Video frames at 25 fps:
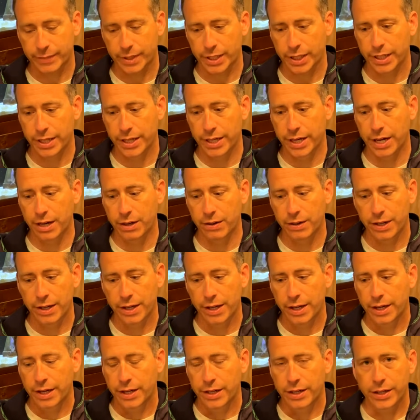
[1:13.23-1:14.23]
you know,
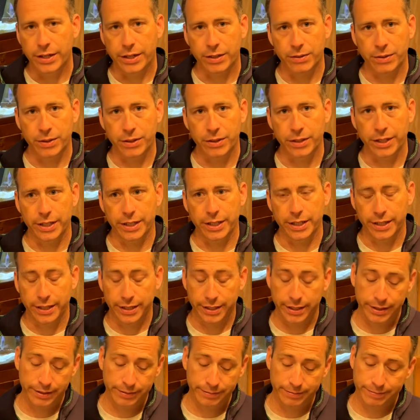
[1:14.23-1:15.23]
you could really
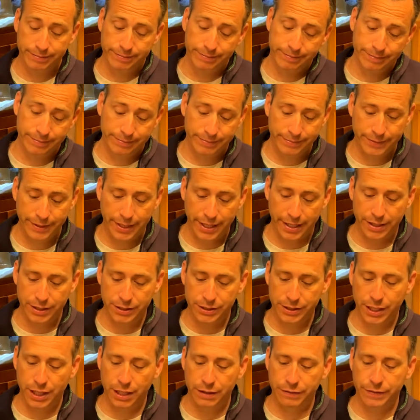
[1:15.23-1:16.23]
get
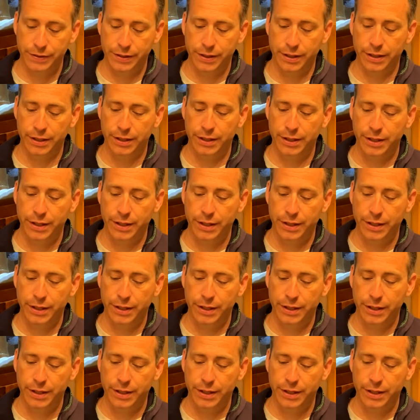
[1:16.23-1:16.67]
yourself in a